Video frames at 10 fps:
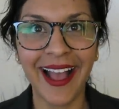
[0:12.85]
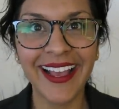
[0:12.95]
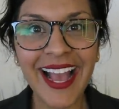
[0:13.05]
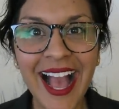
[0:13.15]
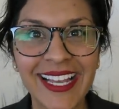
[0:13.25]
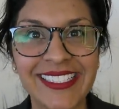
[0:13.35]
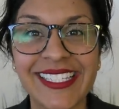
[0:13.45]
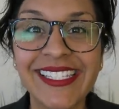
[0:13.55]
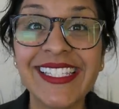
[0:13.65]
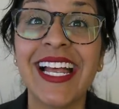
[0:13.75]
Hey guys,
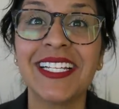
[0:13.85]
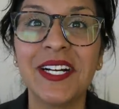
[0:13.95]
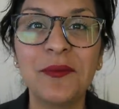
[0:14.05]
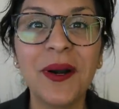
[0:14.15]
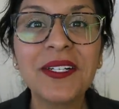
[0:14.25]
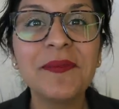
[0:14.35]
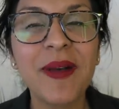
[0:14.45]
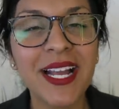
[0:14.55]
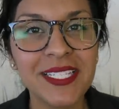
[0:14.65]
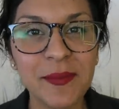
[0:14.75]
it's Stella. Welcome
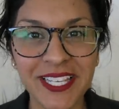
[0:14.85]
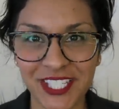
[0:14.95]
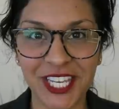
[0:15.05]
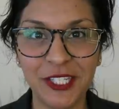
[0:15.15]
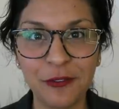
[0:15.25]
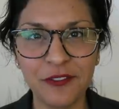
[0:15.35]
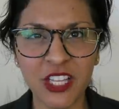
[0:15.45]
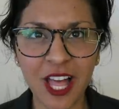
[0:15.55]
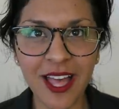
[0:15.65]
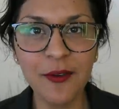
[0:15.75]
back to my channel,
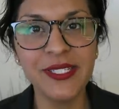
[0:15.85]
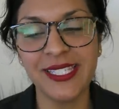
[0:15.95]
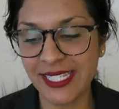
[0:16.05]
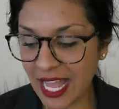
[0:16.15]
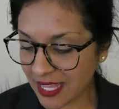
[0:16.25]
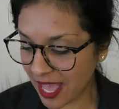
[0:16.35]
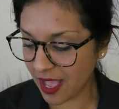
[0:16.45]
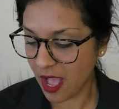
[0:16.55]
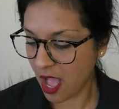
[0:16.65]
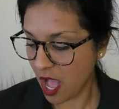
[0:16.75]
Fly with
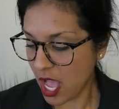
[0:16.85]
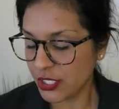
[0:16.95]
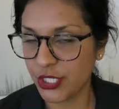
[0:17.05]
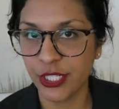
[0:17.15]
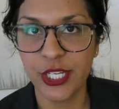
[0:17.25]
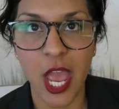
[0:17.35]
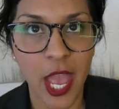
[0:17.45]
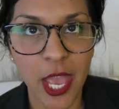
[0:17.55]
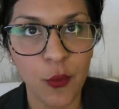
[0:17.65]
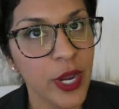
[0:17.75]
Stella.
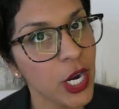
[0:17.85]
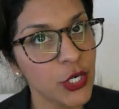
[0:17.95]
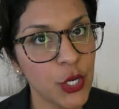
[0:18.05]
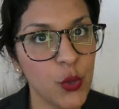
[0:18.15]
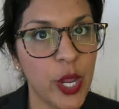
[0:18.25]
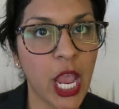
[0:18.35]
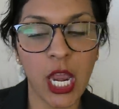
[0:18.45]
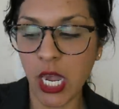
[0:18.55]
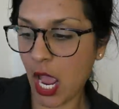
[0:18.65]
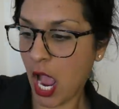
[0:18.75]
Today we are
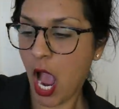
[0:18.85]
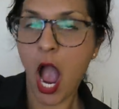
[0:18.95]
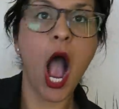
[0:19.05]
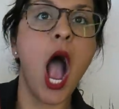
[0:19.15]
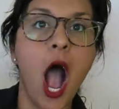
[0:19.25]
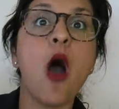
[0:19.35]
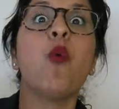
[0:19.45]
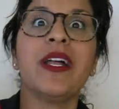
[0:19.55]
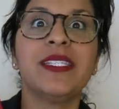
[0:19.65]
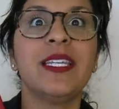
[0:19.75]
doing a
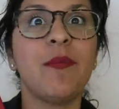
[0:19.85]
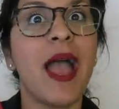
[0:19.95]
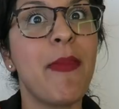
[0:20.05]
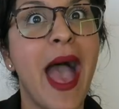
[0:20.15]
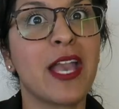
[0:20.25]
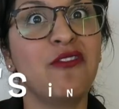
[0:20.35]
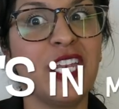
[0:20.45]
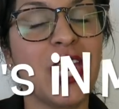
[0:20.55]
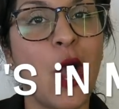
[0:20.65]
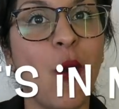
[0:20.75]
what's in my bag
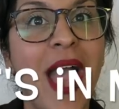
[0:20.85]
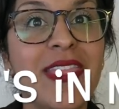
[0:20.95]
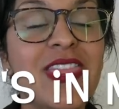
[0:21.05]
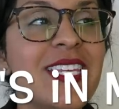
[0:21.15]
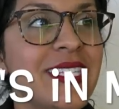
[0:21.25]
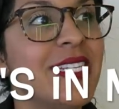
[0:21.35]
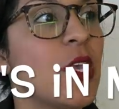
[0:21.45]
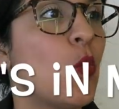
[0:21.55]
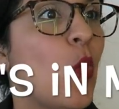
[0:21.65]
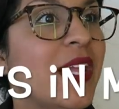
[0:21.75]
video. And this
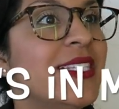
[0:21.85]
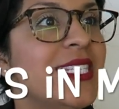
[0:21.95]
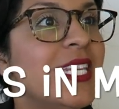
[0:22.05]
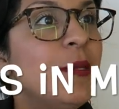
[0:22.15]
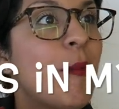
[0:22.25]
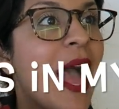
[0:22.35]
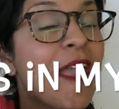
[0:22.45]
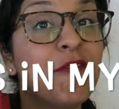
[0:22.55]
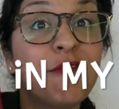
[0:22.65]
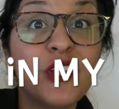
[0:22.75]
is a what's in
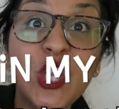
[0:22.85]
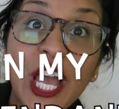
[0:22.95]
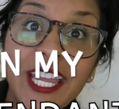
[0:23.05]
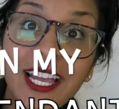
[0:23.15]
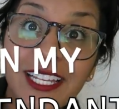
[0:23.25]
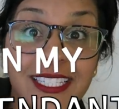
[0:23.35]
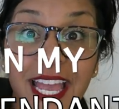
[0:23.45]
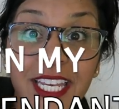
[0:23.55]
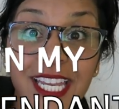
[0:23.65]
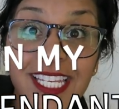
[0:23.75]
my flight
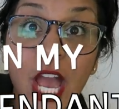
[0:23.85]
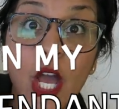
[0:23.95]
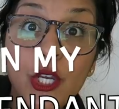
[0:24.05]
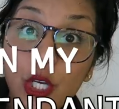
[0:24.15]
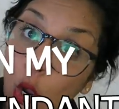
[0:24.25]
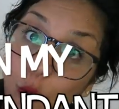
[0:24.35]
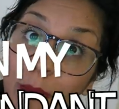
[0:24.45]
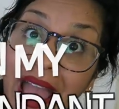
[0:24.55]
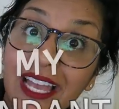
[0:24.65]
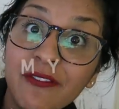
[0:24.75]
attendant
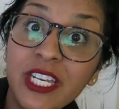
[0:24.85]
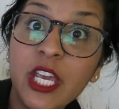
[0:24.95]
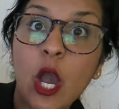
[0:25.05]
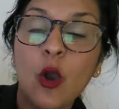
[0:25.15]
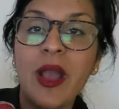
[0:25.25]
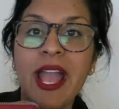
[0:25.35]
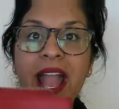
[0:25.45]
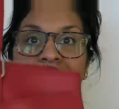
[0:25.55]
tote bag video.